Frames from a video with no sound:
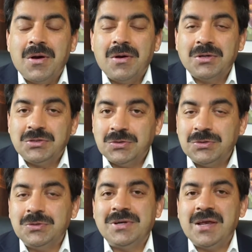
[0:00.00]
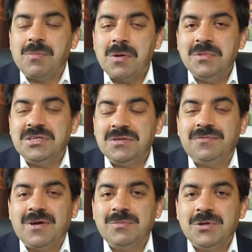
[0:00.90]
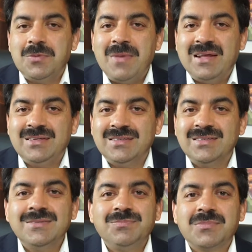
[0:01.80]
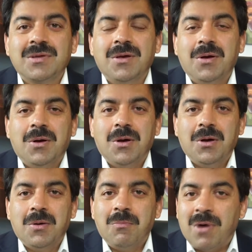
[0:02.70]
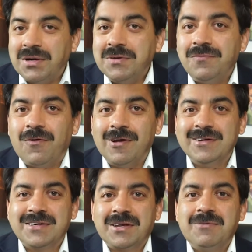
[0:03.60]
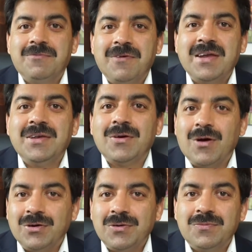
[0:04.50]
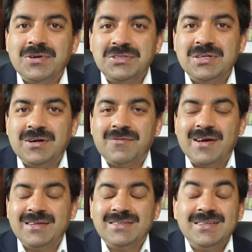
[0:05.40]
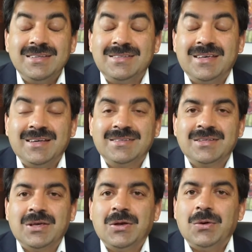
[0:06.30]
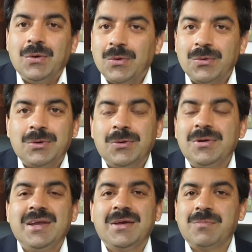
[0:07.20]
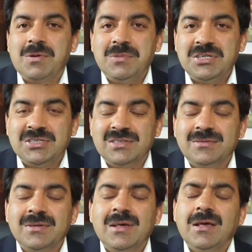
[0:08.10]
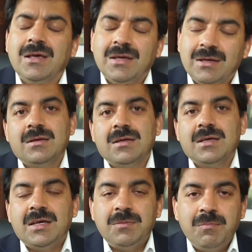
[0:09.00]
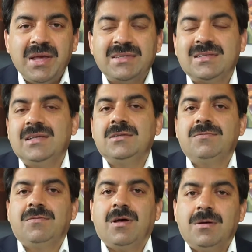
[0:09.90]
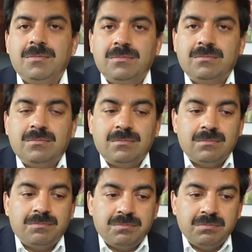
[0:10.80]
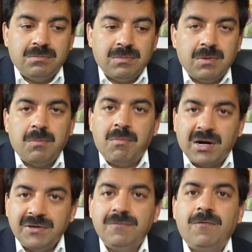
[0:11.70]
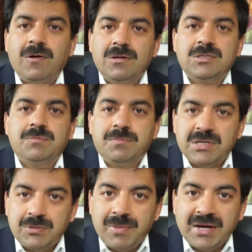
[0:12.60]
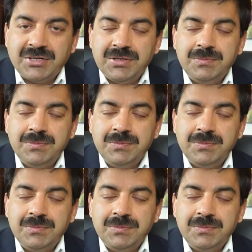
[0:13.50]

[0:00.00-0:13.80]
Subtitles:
Should you take permission from your manager? Martin Fowler gave very controversial advice. He says, no, don't take permission. It makes sense from Martin Fowler's perspective.